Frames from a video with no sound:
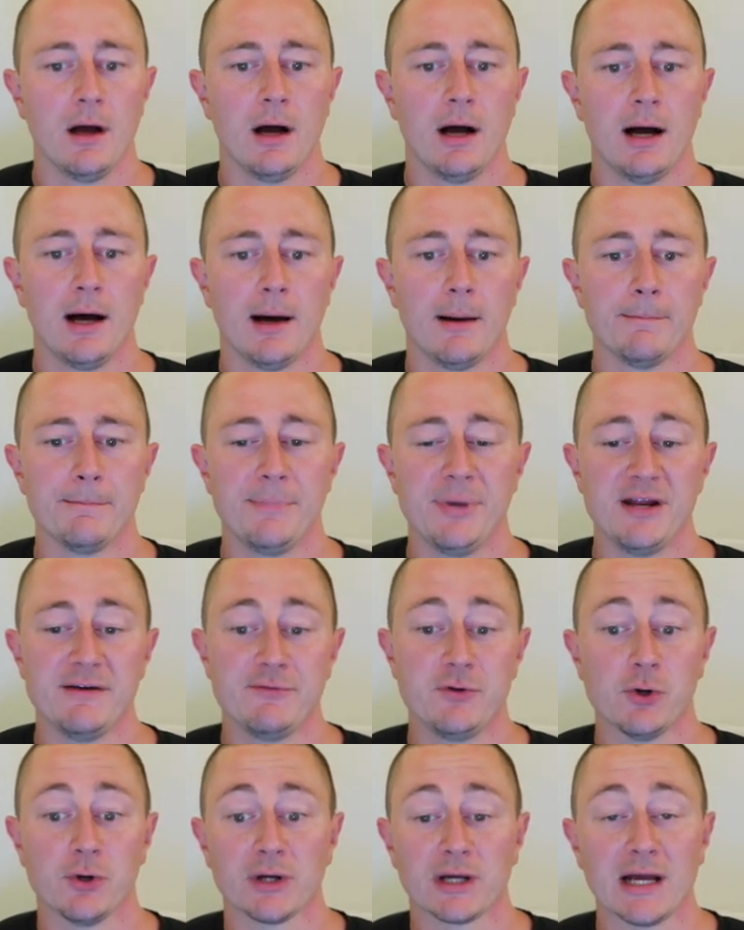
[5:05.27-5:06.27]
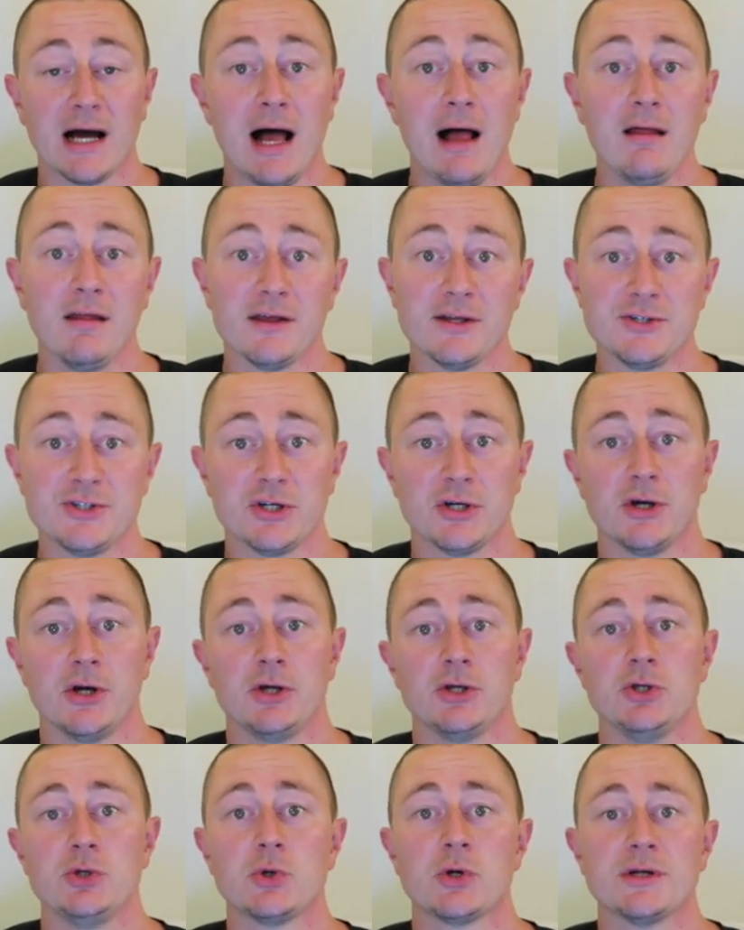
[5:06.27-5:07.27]
But if you're in college,
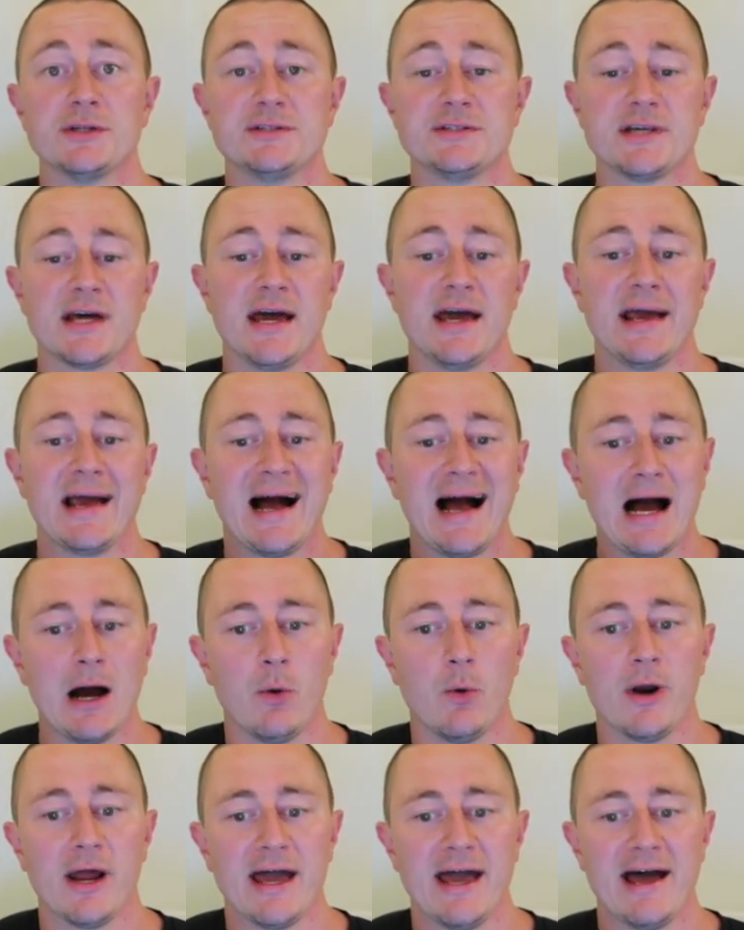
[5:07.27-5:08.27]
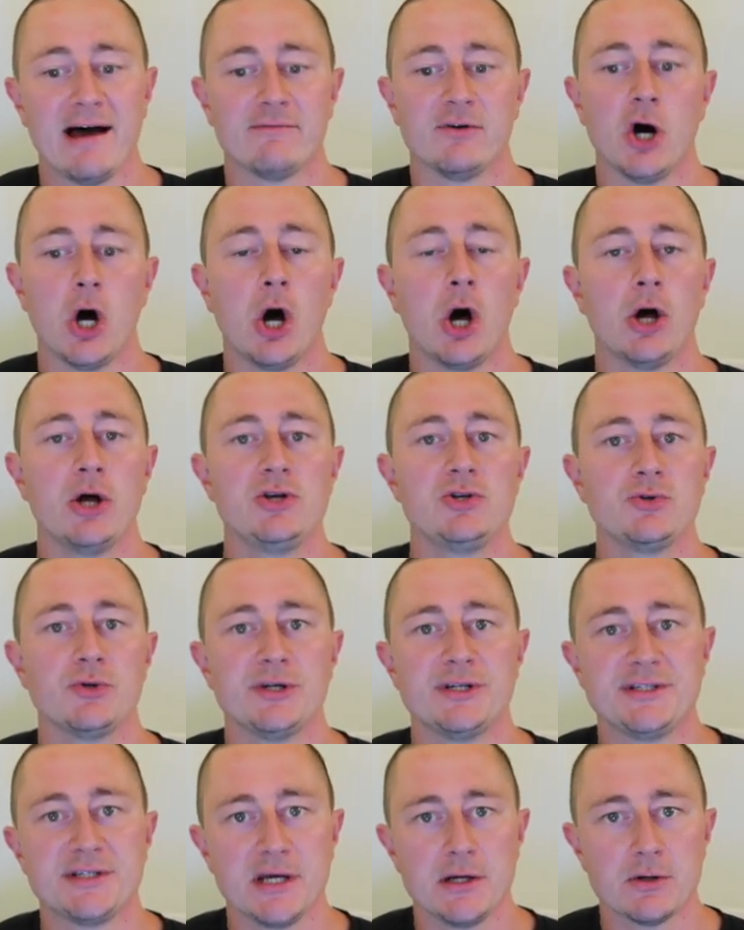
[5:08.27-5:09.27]
you could say, I want to have
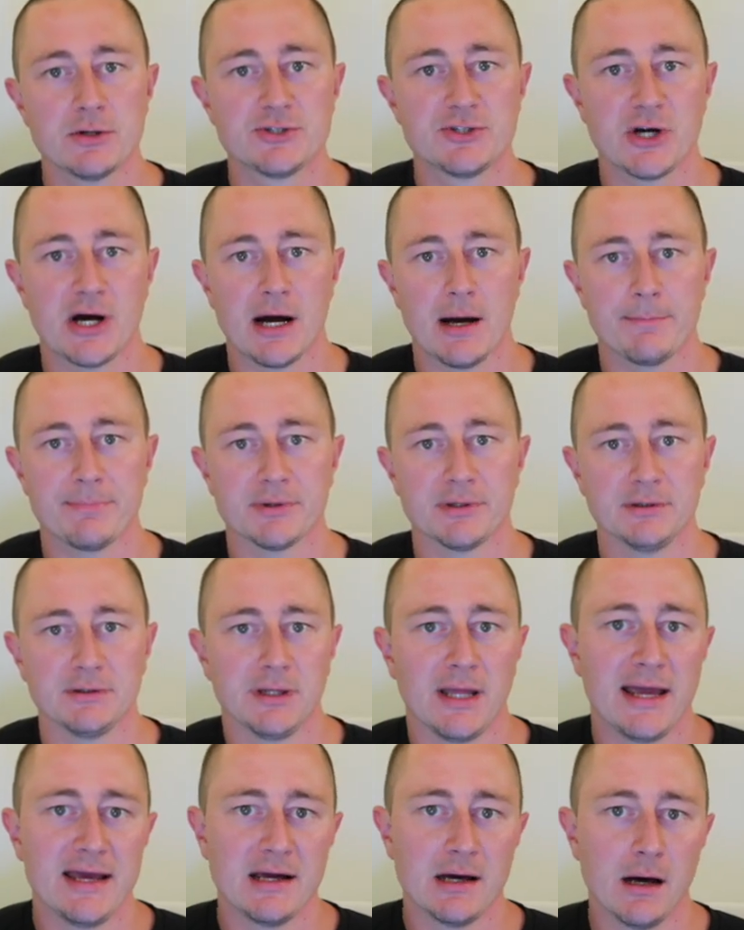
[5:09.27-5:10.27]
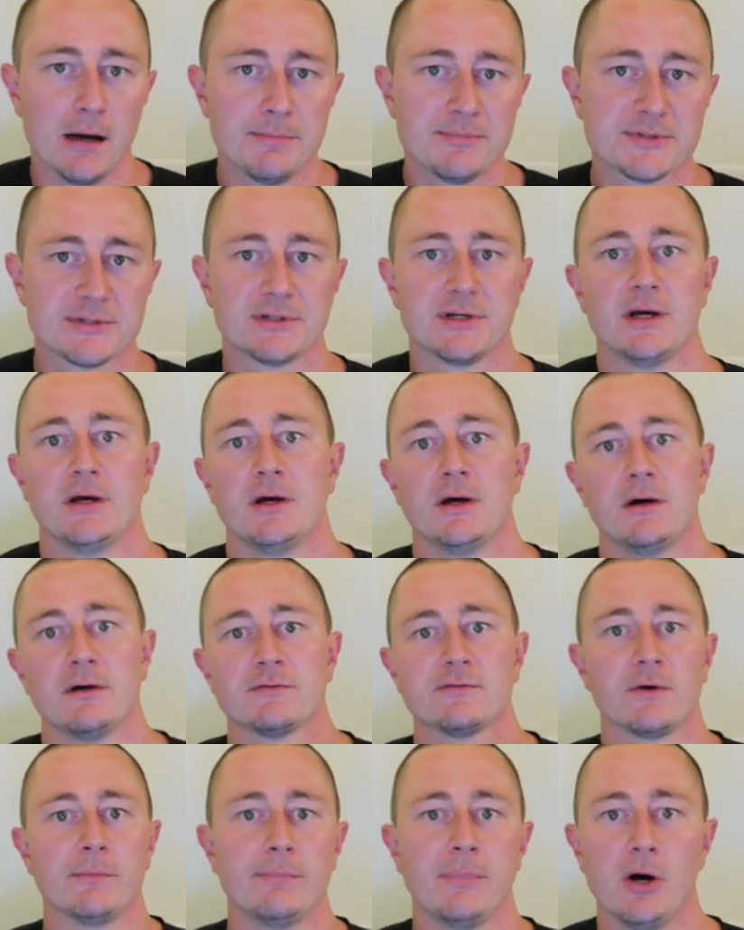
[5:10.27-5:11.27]
100 teardrop layups
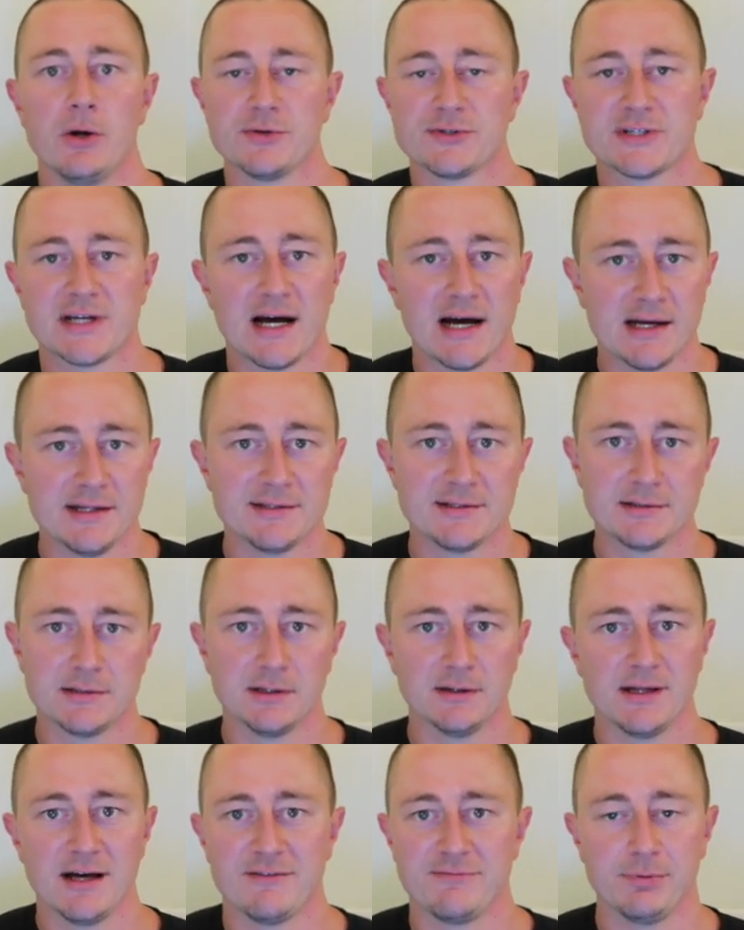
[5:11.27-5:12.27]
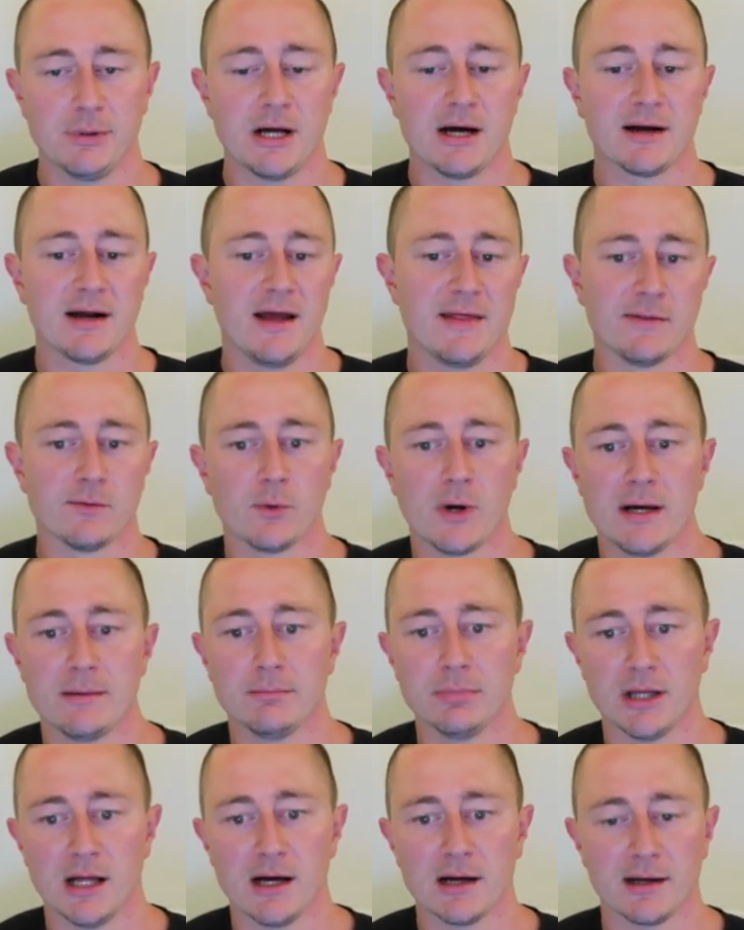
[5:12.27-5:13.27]
from both sides, the left block and the right
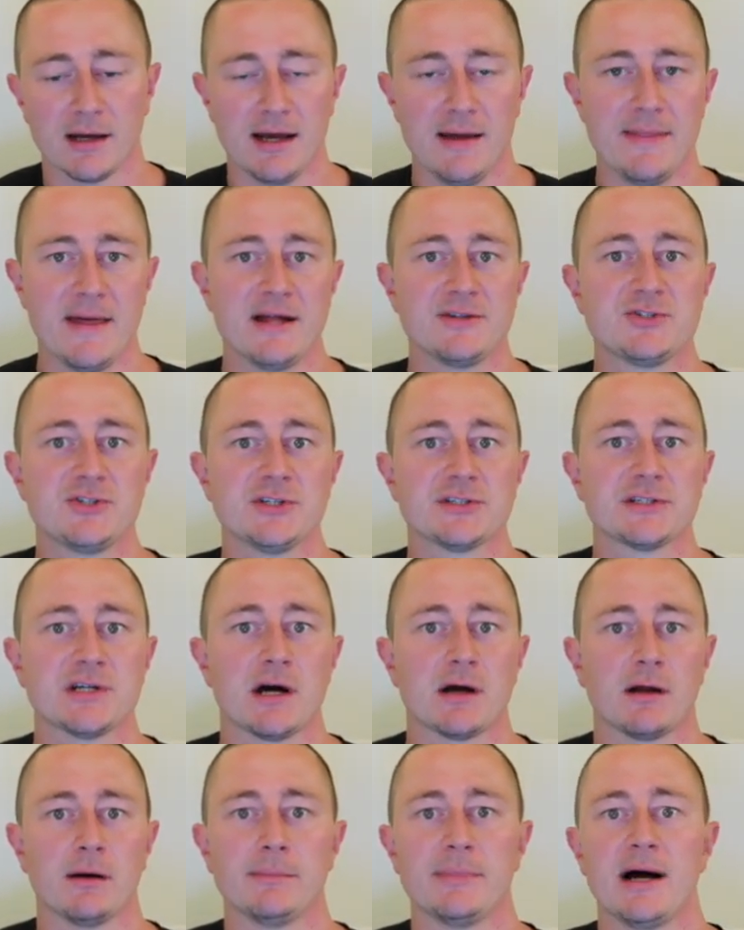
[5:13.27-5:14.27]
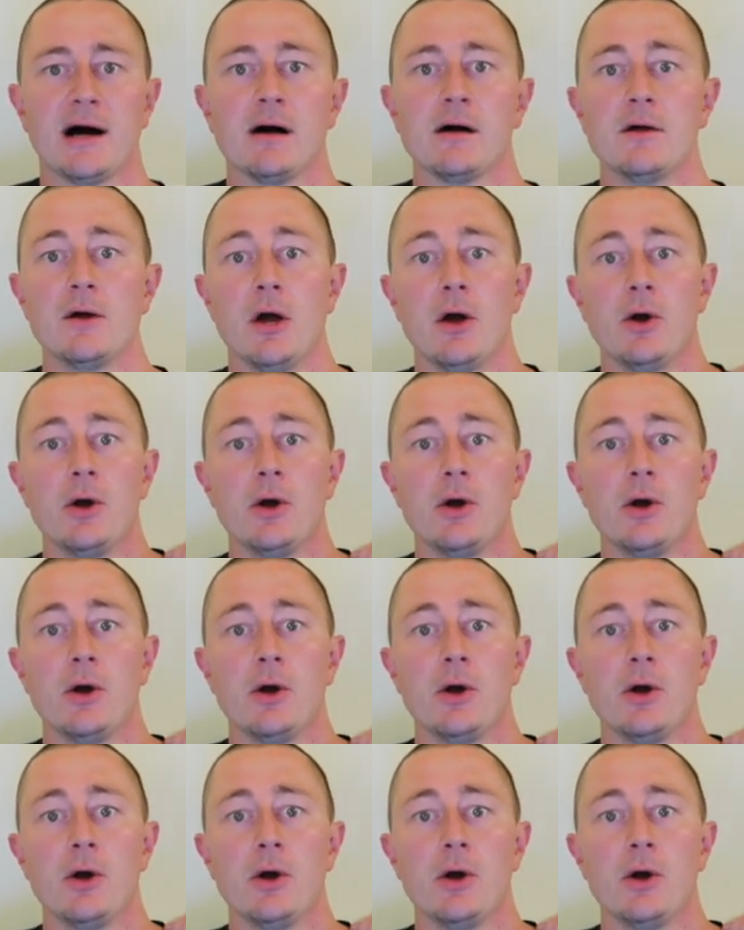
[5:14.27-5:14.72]
block. And that's just talking about